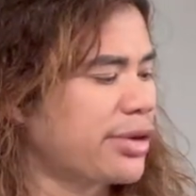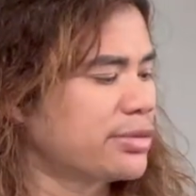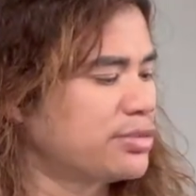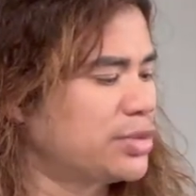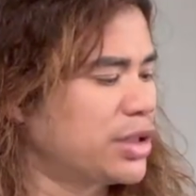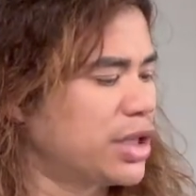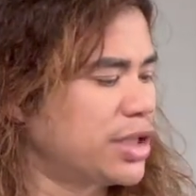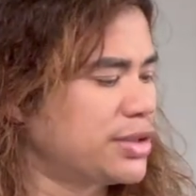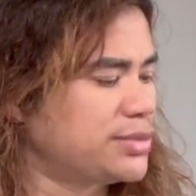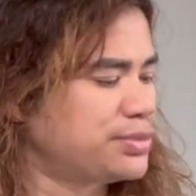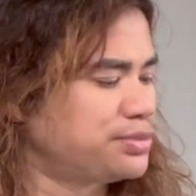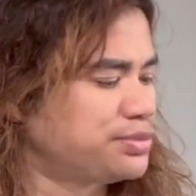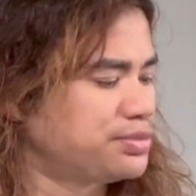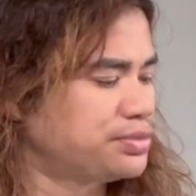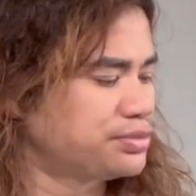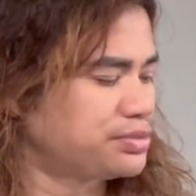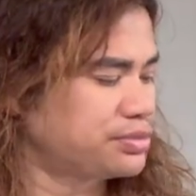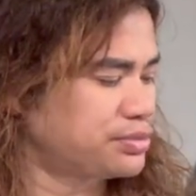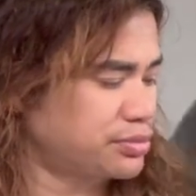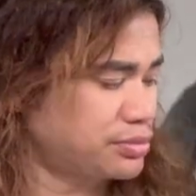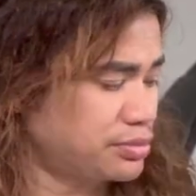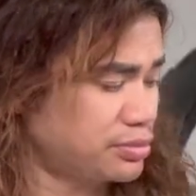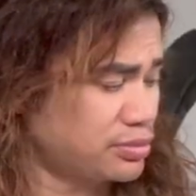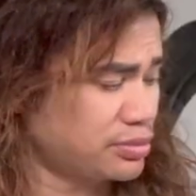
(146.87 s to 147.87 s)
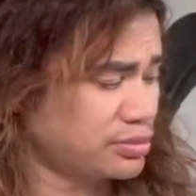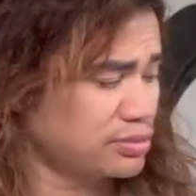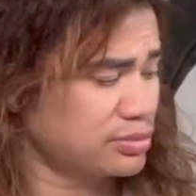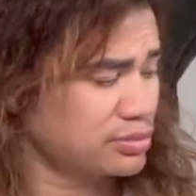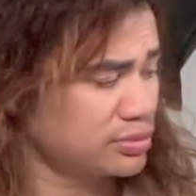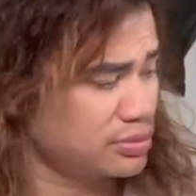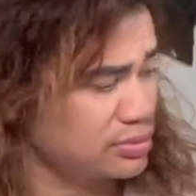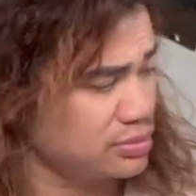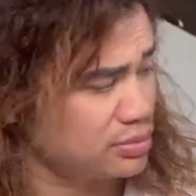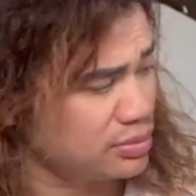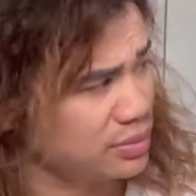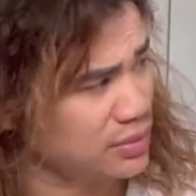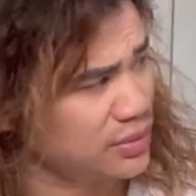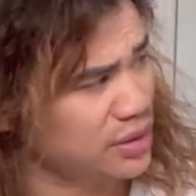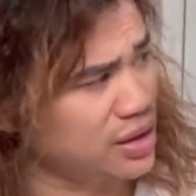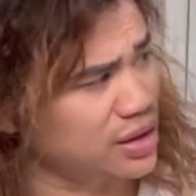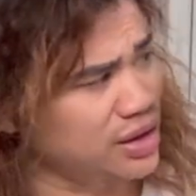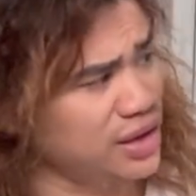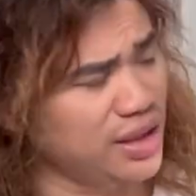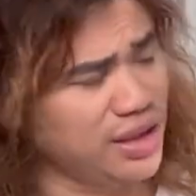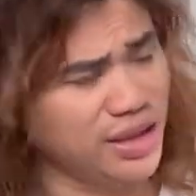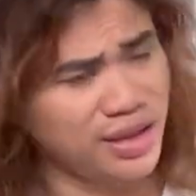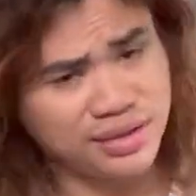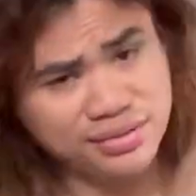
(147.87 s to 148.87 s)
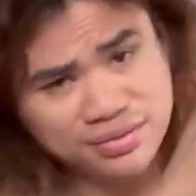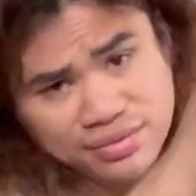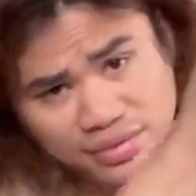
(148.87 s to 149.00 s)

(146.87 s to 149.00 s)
But yeah,